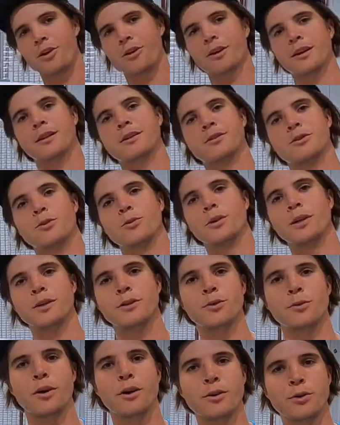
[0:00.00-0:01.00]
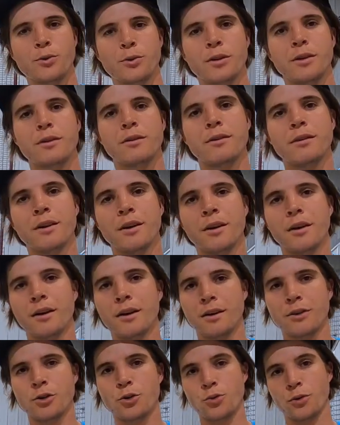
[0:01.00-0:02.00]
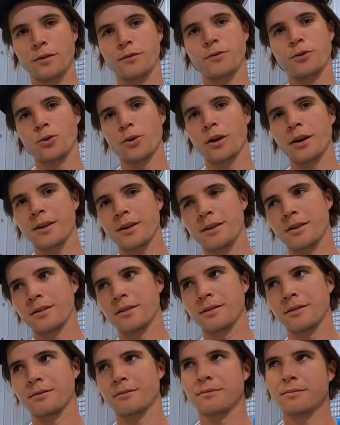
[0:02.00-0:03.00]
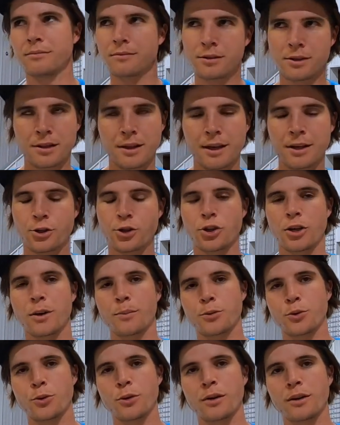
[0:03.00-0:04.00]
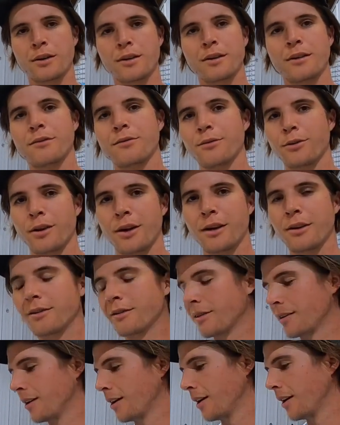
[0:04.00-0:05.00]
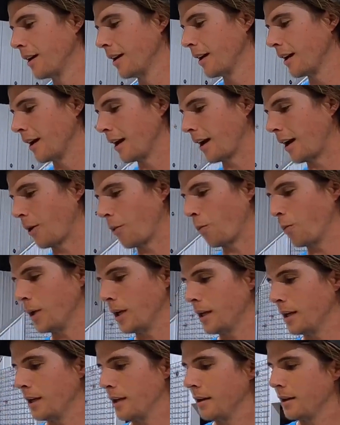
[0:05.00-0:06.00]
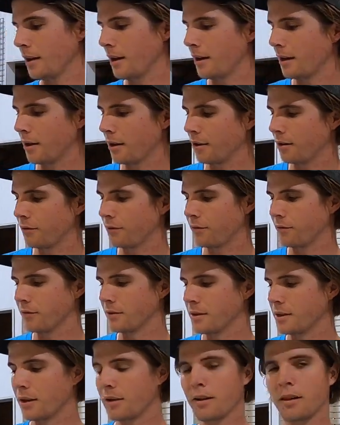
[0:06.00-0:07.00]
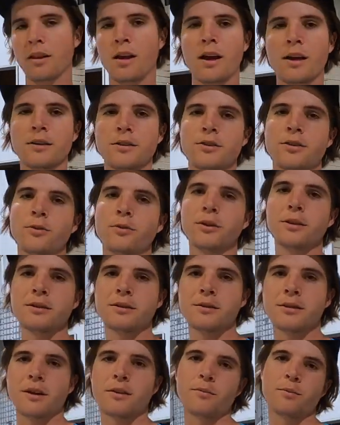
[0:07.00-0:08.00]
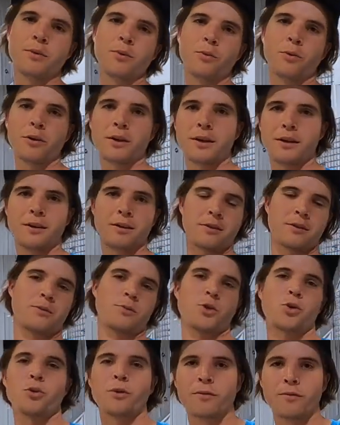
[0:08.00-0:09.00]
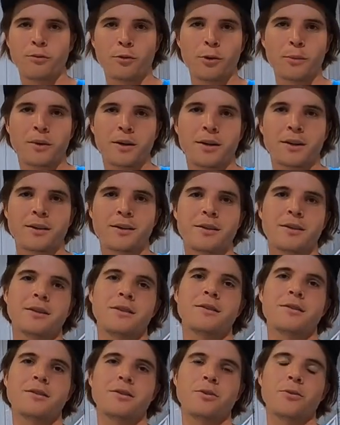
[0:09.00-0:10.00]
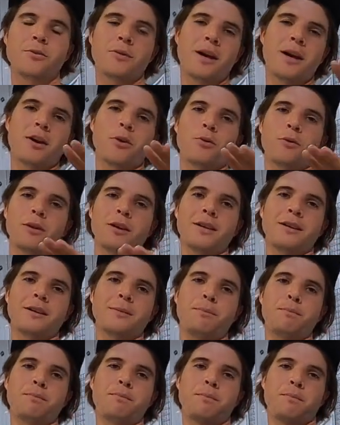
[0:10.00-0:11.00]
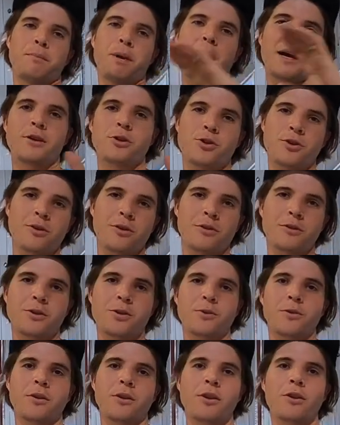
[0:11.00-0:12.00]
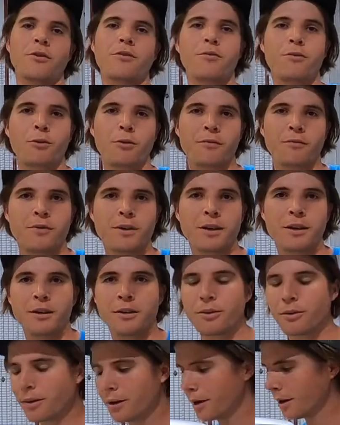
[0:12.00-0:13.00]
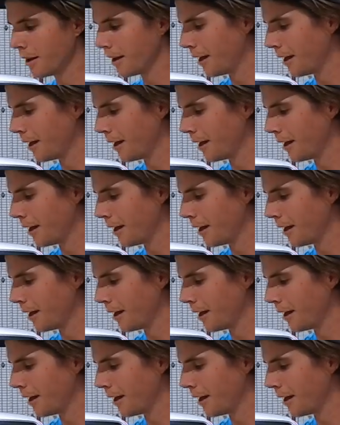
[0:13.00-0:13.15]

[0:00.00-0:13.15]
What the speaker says: RX2200 drift truck / shop truck for now. We have done a lot to it. I've been working on some short form content, so now we're gonna package it all into a long form video.